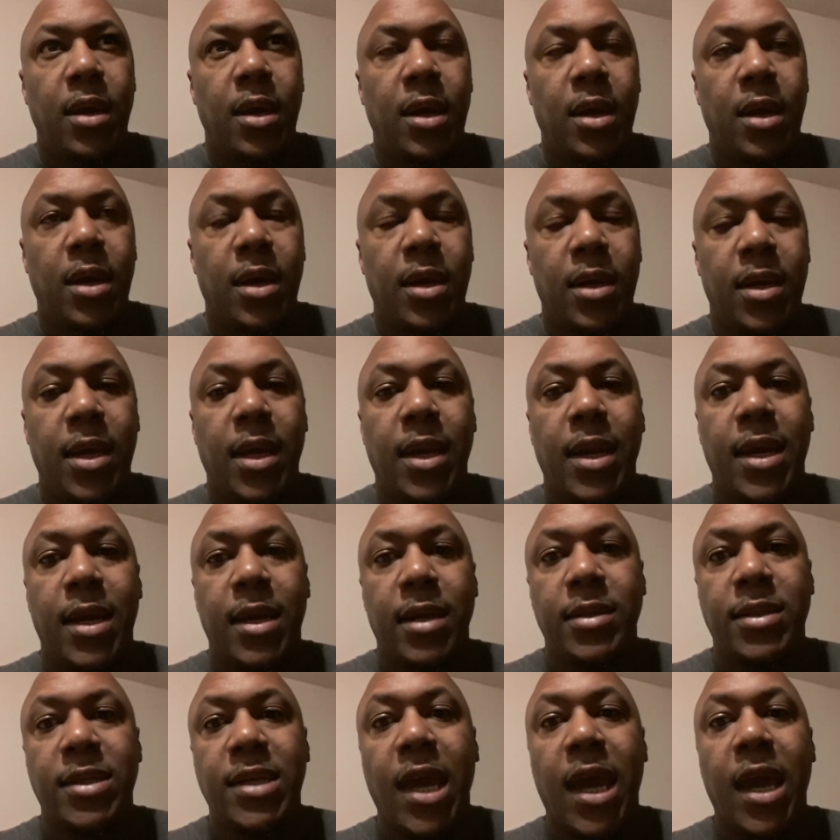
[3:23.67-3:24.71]
kind of like a
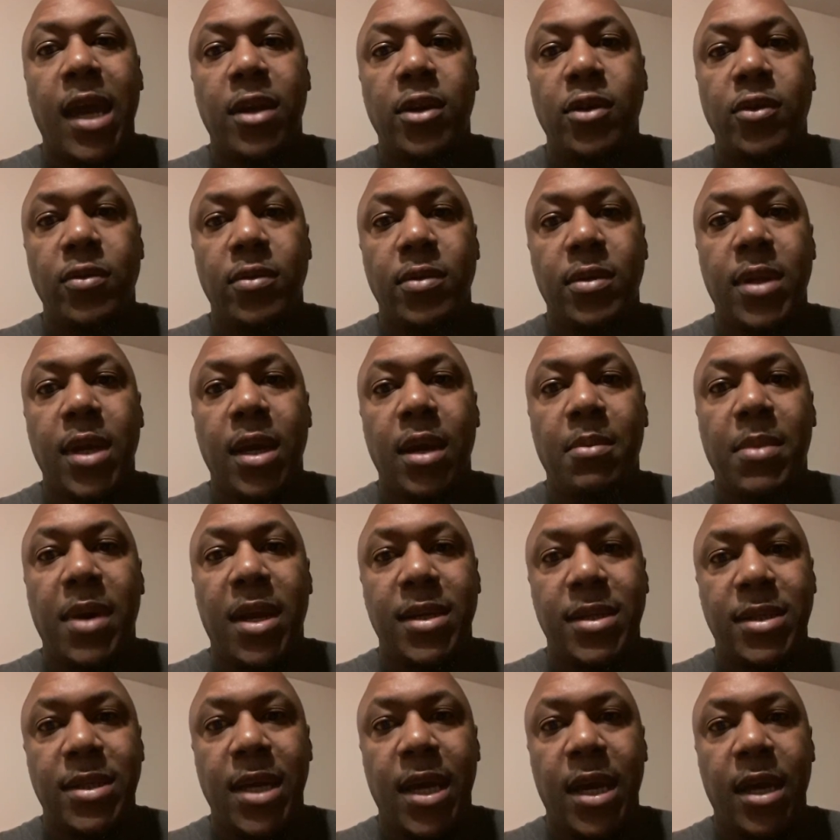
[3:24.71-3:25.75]
sand dune. Think about a
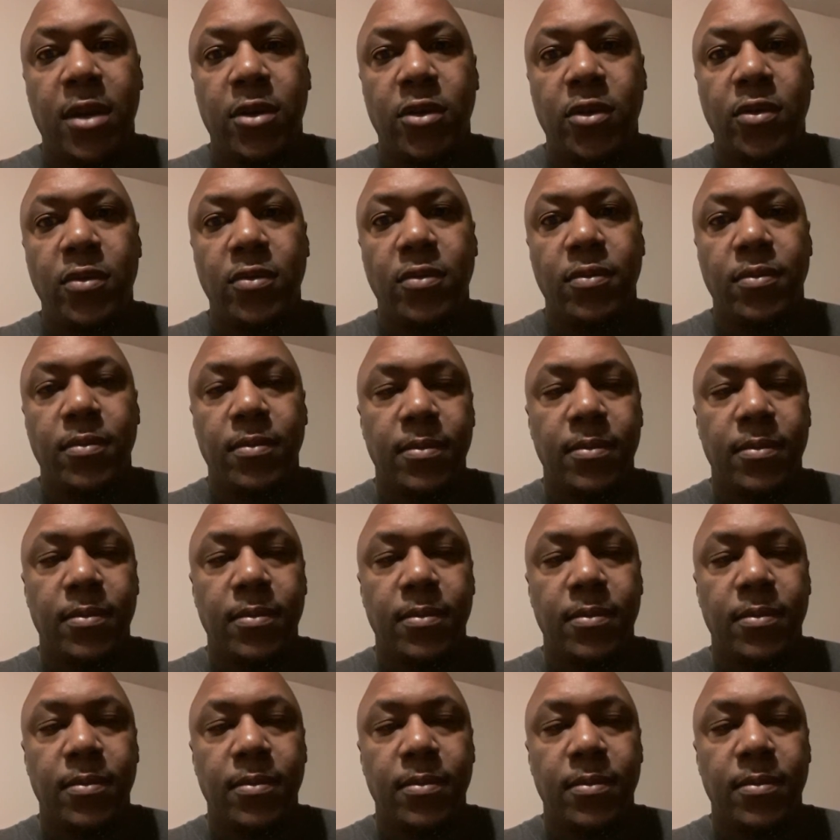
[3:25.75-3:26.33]
sand dune,